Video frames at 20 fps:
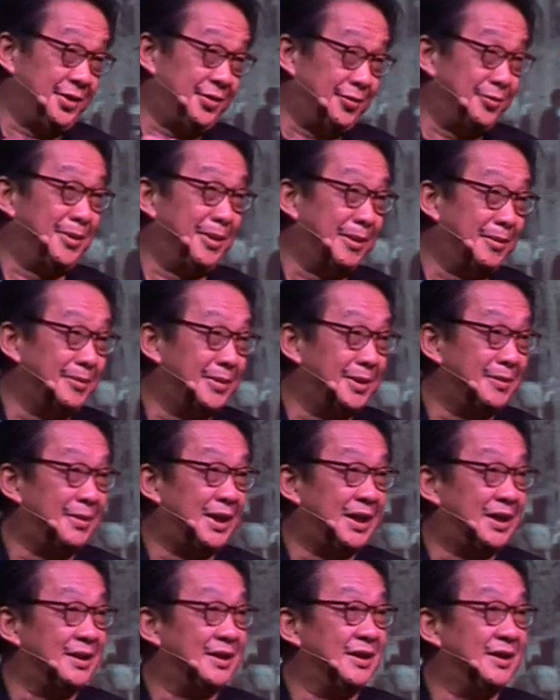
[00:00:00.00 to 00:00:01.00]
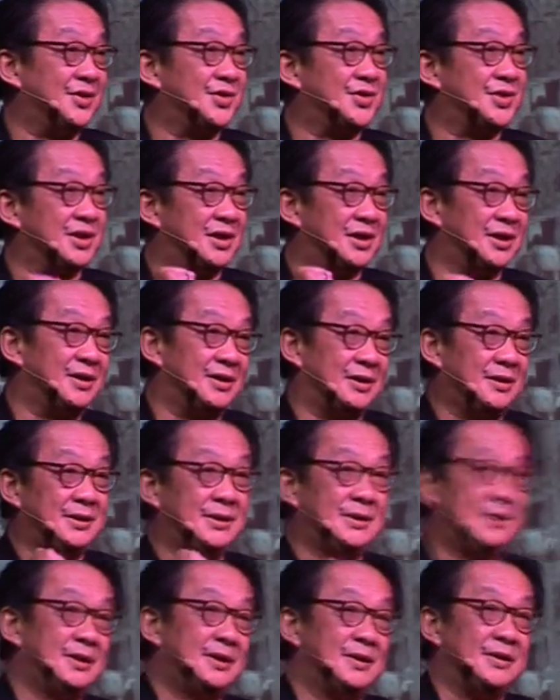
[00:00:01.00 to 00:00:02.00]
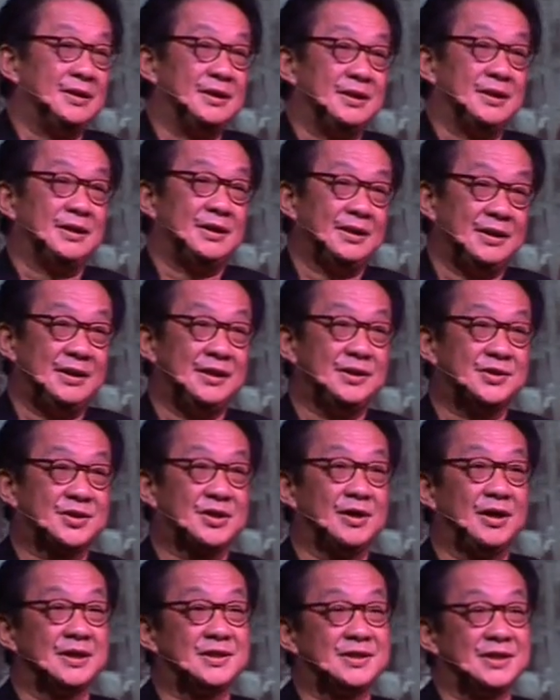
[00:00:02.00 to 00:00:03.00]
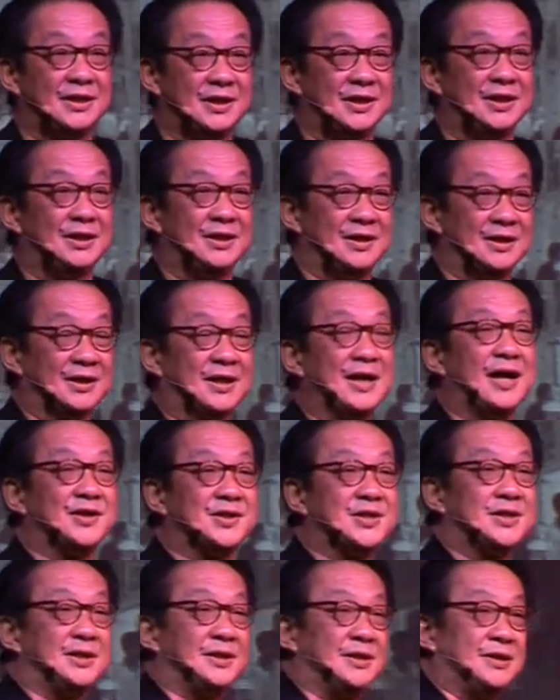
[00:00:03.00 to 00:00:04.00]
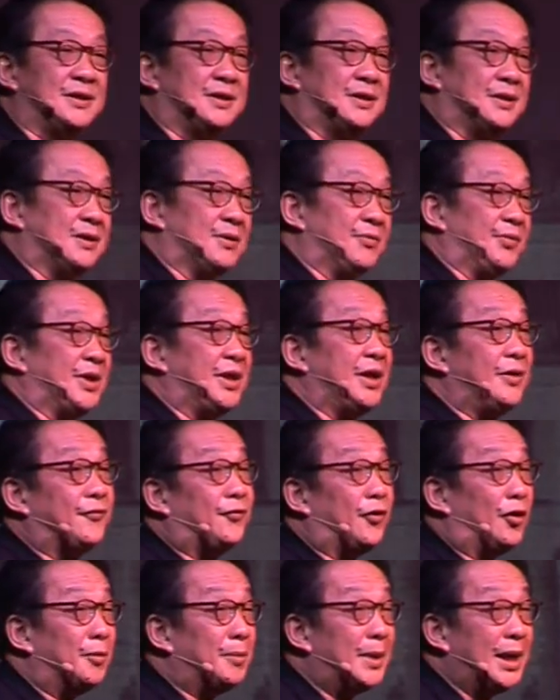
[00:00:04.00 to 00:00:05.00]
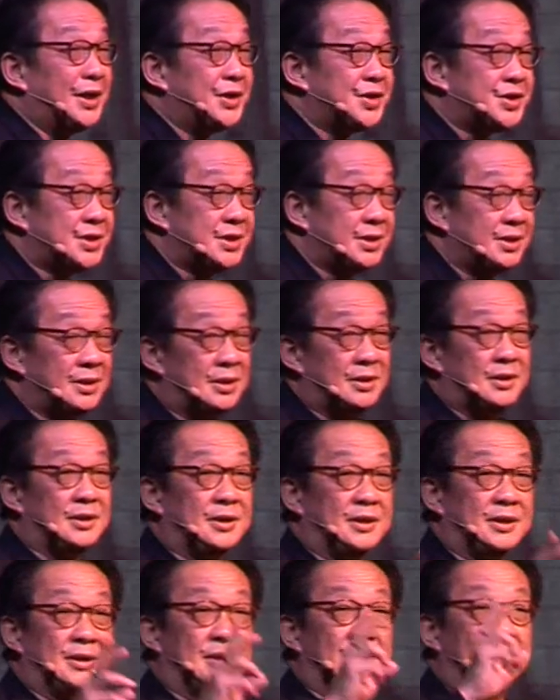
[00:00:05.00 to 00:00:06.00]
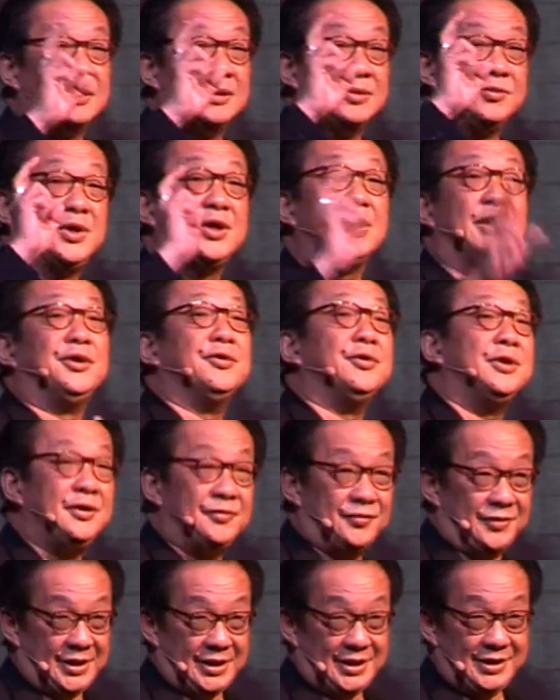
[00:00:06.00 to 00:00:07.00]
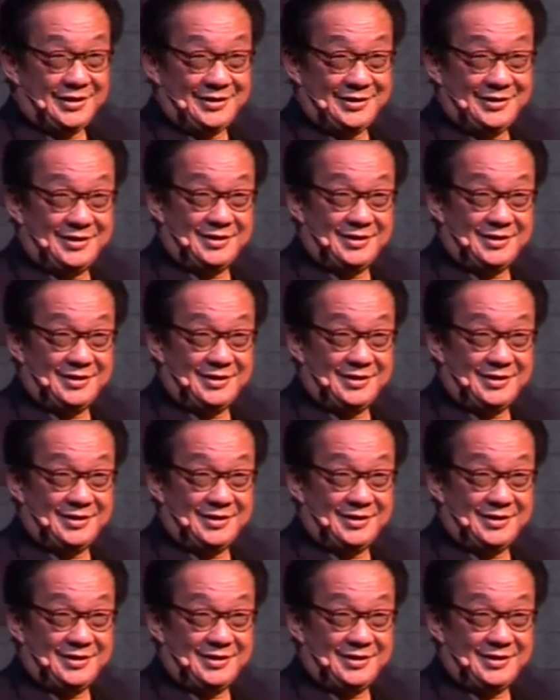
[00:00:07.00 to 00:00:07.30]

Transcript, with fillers: you remember Mahathir's, uh, he's got uh, guts. Within four months, we got duty free.